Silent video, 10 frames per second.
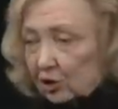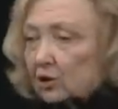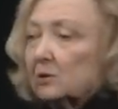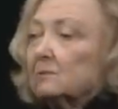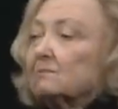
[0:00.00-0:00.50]

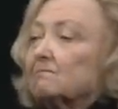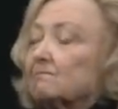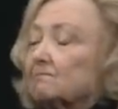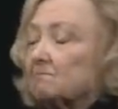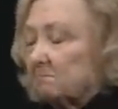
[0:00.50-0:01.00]
We
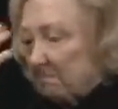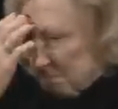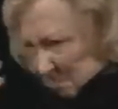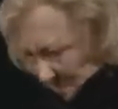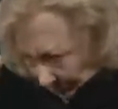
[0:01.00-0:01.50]
talked about
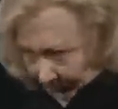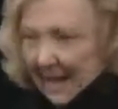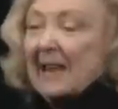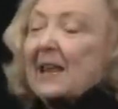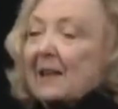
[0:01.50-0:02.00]
this in
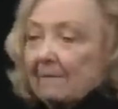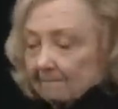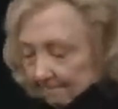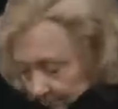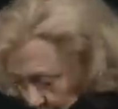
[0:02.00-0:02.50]
depth,
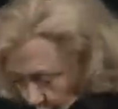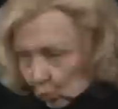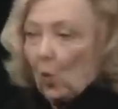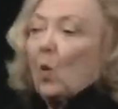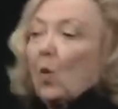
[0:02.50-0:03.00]

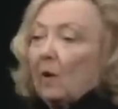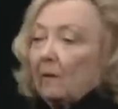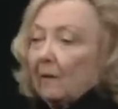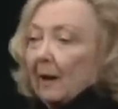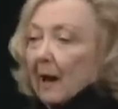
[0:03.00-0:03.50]
and
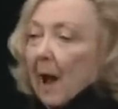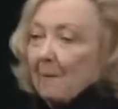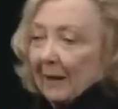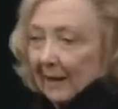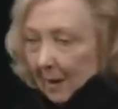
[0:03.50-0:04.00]
eventually
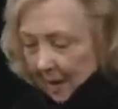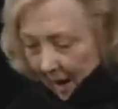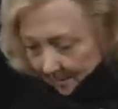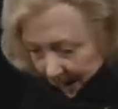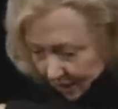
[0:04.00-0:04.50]
she
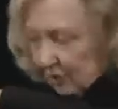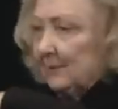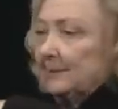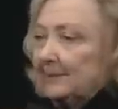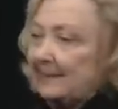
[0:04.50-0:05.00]
signed
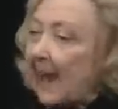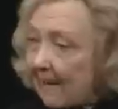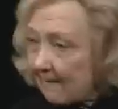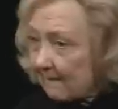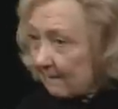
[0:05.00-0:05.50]
on.
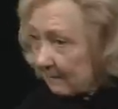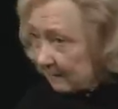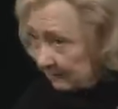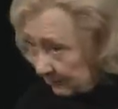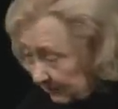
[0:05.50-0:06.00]
She
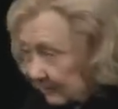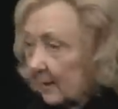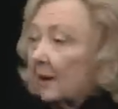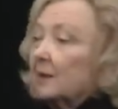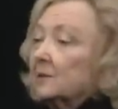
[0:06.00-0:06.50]
was going to
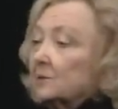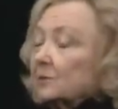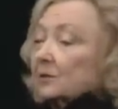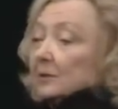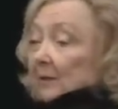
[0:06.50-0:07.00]
sign
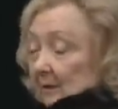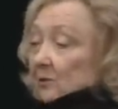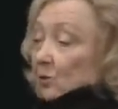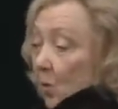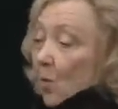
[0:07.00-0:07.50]
on to
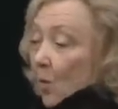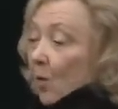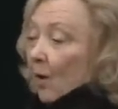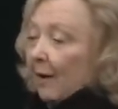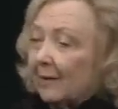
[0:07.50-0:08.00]
we needed a
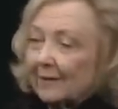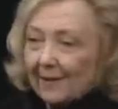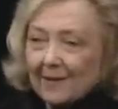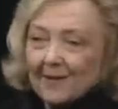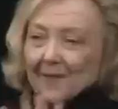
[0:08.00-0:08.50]
deaf
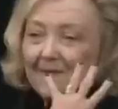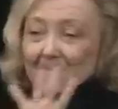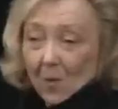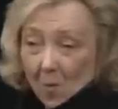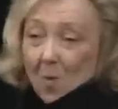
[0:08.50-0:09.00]

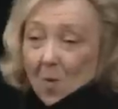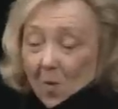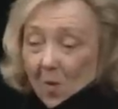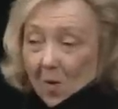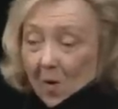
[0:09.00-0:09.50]
president,
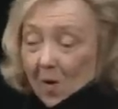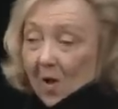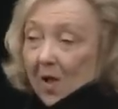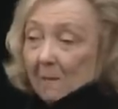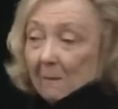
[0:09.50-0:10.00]
and
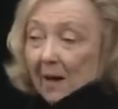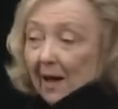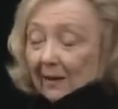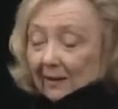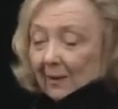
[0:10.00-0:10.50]
that's
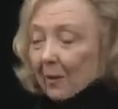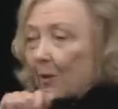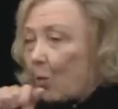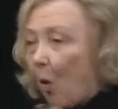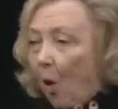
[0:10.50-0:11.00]
when she
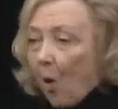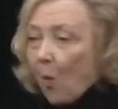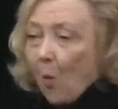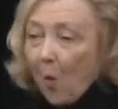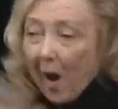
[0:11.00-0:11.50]
was
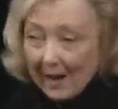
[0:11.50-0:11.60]
added.